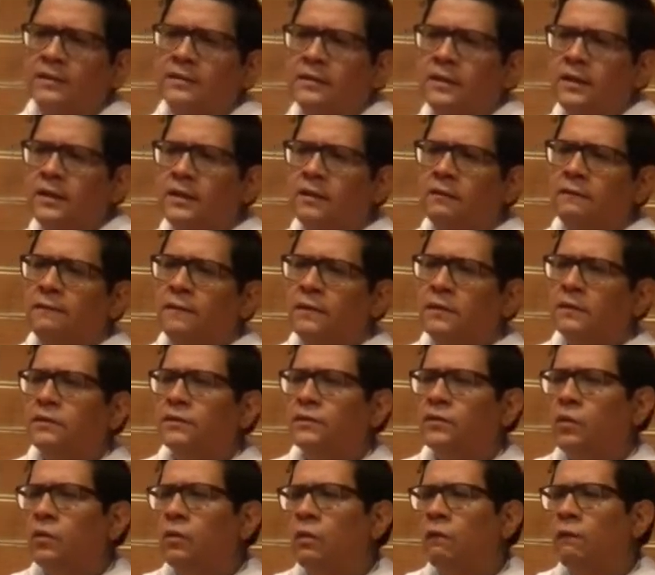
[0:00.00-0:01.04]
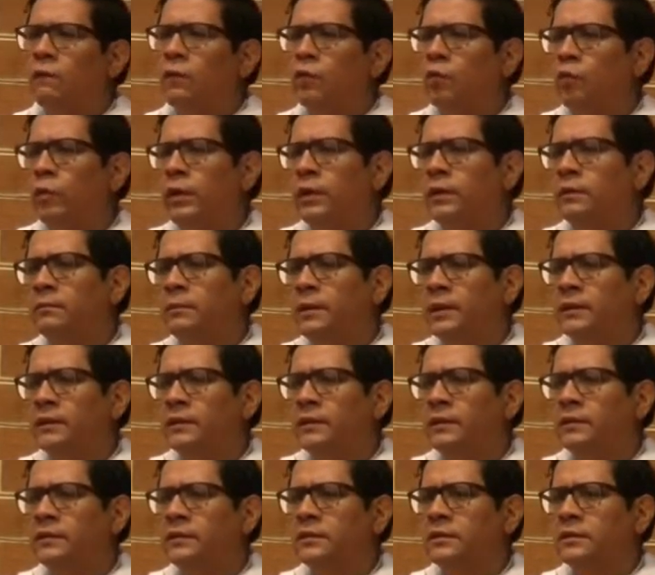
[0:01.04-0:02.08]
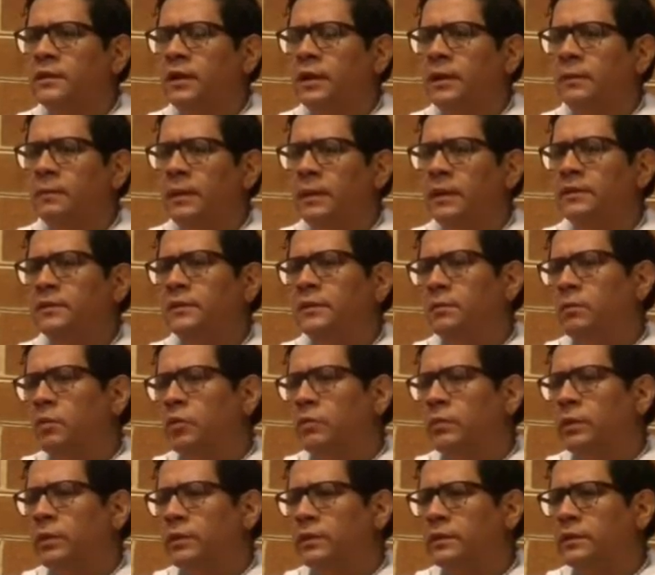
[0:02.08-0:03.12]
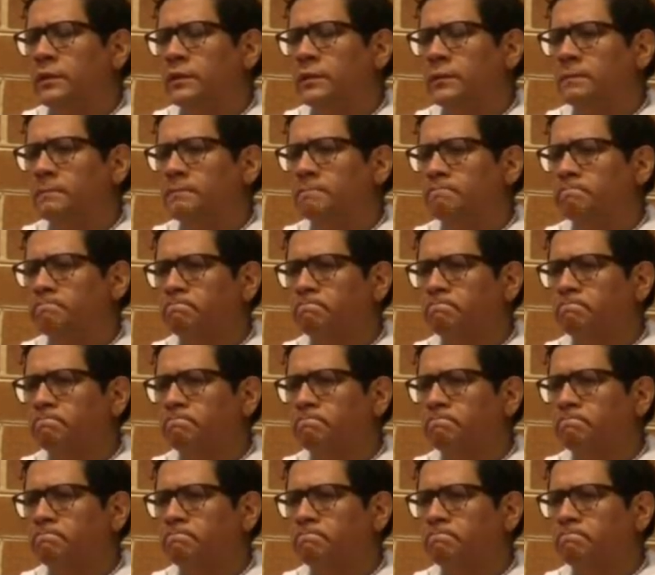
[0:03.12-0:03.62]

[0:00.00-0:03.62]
Isaiah feels so overwhelmed by this amazing moment